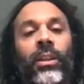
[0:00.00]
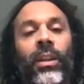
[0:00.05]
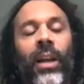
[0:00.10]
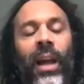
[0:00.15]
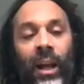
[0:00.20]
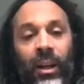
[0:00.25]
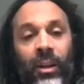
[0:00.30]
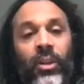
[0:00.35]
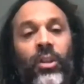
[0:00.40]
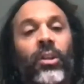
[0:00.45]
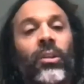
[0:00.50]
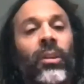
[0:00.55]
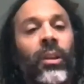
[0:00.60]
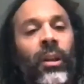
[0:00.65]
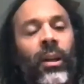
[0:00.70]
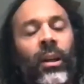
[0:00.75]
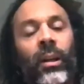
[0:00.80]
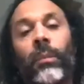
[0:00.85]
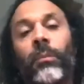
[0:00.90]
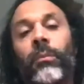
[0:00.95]
action
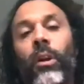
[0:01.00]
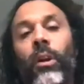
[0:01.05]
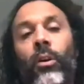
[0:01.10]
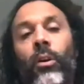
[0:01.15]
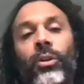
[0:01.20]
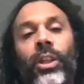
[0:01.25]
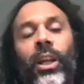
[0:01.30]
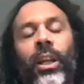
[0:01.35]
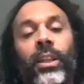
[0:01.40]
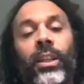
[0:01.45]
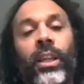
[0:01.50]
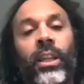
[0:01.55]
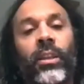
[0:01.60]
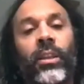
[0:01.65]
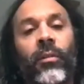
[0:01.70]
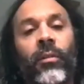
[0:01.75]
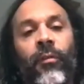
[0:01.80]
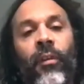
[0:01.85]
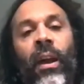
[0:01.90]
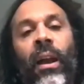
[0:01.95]
learning processes of
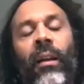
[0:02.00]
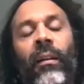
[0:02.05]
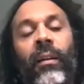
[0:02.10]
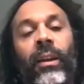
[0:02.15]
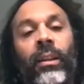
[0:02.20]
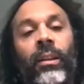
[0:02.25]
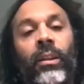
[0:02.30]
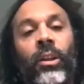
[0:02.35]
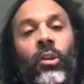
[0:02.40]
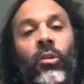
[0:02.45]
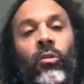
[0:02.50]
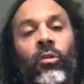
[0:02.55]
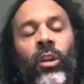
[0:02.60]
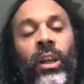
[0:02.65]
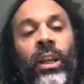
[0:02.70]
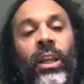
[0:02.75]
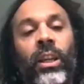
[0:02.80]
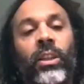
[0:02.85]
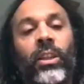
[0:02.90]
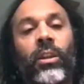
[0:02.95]
varying
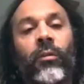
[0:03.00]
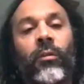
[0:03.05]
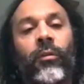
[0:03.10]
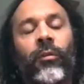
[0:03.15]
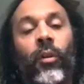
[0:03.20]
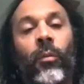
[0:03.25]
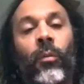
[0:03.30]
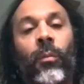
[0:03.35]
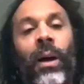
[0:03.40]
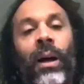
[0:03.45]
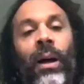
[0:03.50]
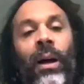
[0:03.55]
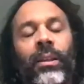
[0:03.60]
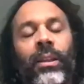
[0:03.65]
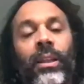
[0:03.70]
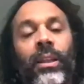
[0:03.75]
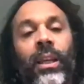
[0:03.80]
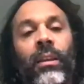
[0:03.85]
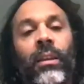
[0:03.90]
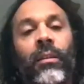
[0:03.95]
degrees of
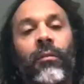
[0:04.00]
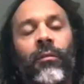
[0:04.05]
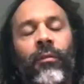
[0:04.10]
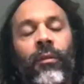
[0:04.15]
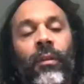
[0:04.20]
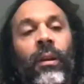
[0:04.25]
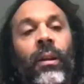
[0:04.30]
formality that